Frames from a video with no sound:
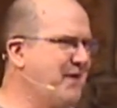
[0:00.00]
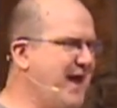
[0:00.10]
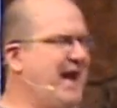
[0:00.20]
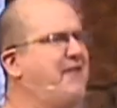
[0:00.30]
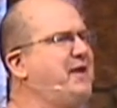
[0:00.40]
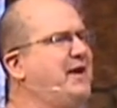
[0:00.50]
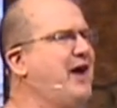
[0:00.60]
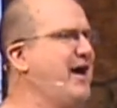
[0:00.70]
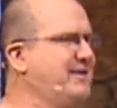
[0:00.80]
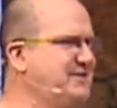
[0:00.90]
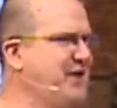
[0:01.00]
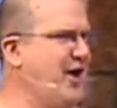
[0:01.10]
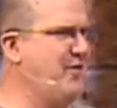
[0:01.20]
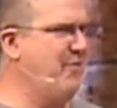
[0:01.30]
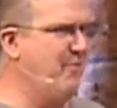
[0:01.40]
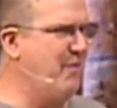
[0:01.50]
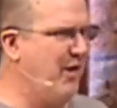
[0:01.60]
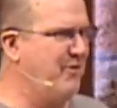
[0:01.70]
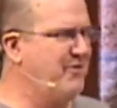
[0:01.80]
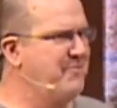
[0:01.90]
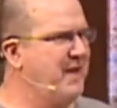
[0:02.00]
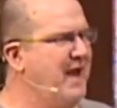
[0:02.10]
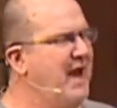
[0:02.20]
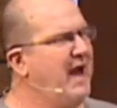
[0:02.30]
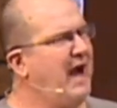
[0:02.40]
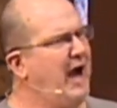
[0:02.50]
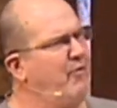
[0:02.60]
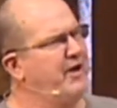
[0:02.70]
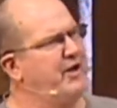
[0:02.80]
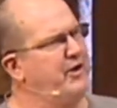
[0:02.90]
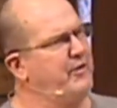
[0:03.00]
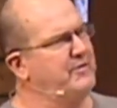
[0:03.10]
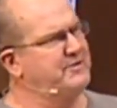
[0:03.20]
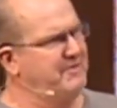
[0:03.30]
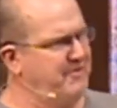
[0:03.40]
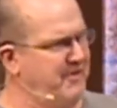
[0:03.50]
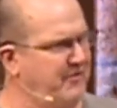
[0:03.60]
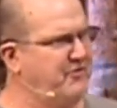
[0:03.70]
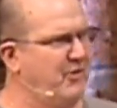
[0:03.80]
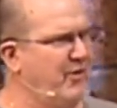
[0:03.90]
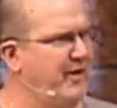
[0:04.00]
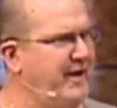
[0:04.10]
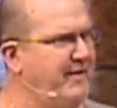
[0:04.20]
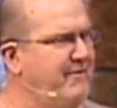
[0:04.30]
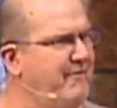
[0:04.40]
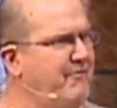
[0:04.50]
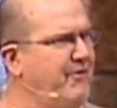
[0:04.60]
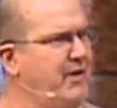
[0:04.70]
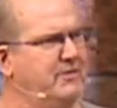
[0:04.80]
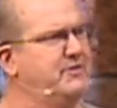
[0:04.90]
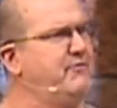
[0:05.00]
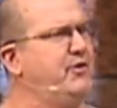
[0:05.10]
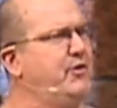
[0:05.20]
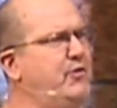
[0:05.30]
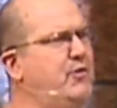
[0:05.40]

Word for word: And I think God has done both. I want to use this story for those of you